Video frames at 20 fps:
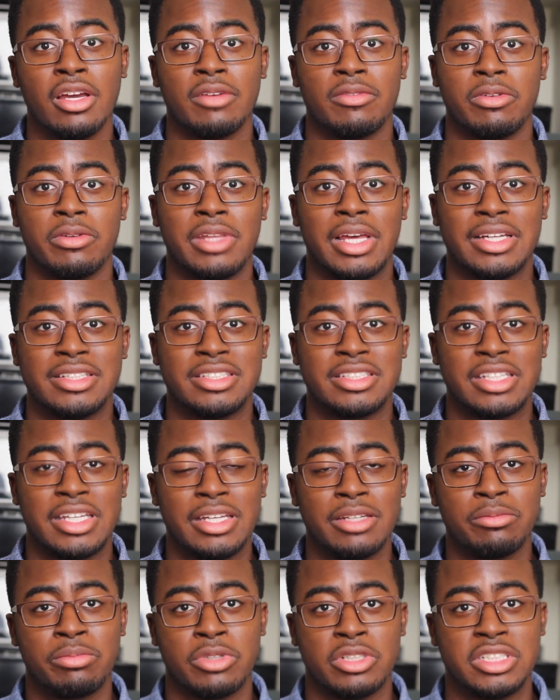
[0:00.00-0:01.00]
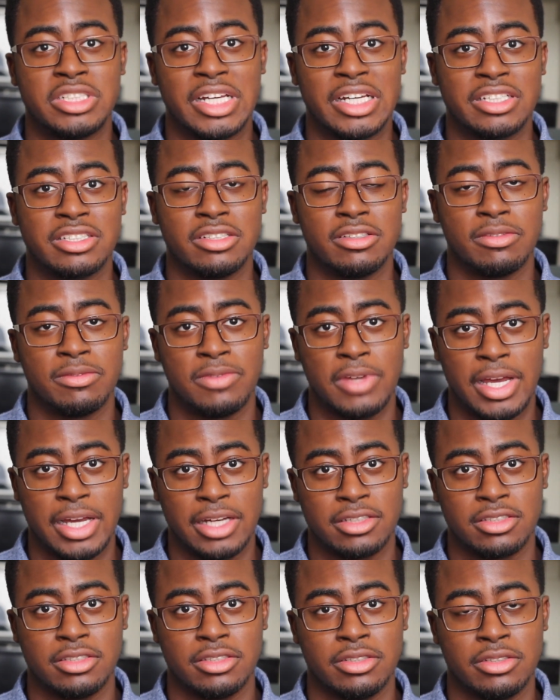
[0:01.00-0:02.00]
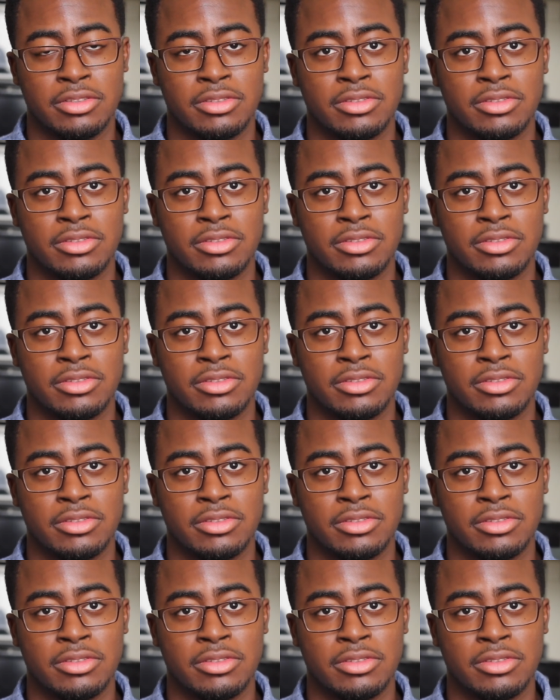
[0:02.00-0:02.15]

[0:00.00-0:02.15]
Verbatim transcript: for that skin protective factor?